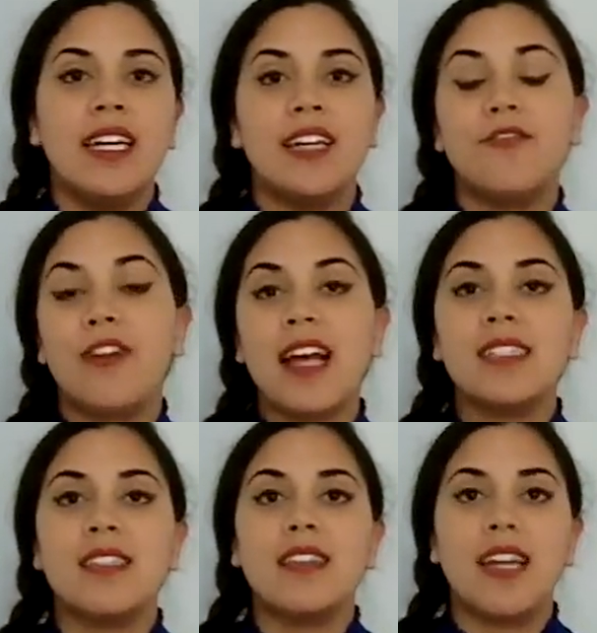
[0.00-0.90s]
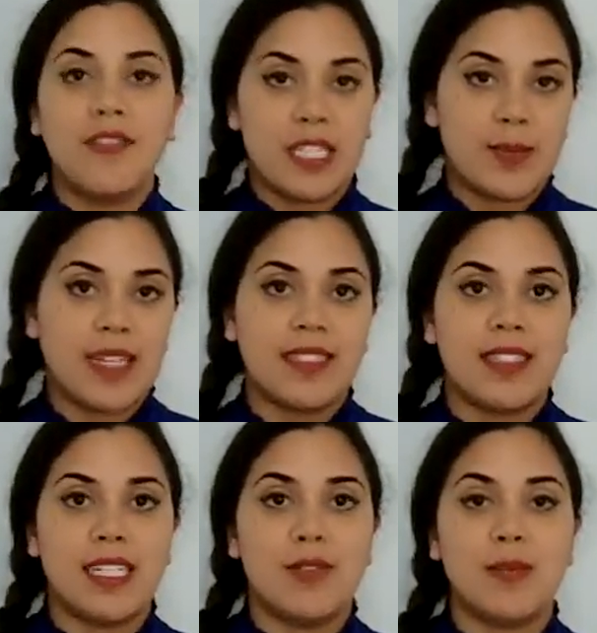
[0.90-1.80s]
In France, the life
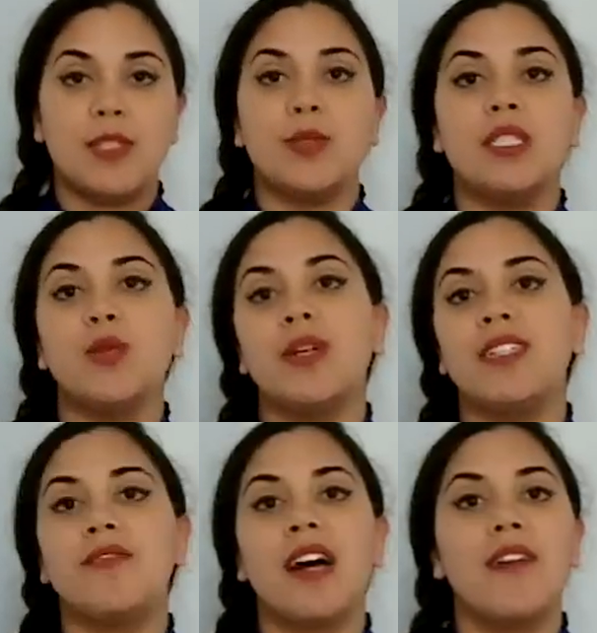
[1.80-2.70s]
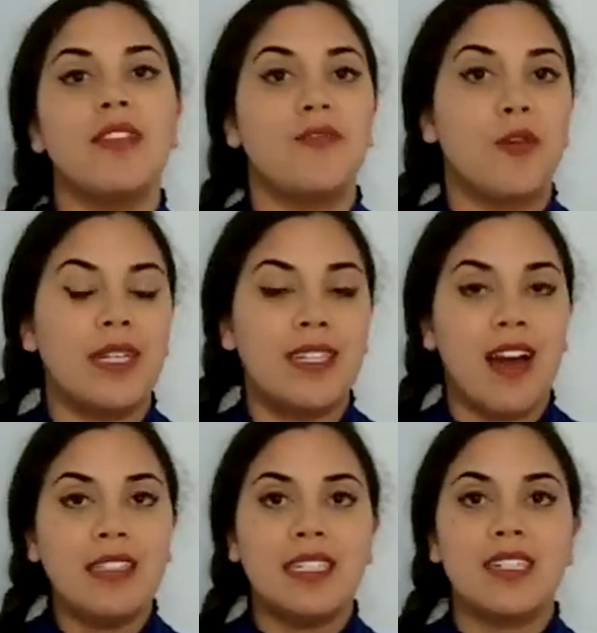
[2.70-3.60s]
expectancy was between 25 and
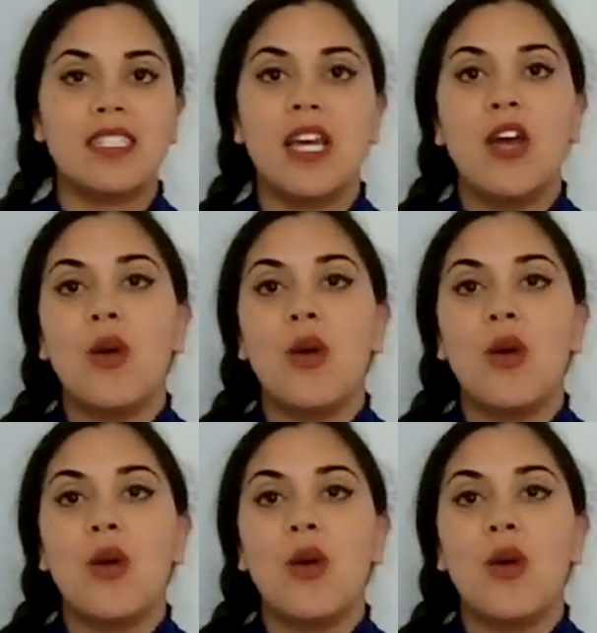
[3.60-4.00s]
49 years,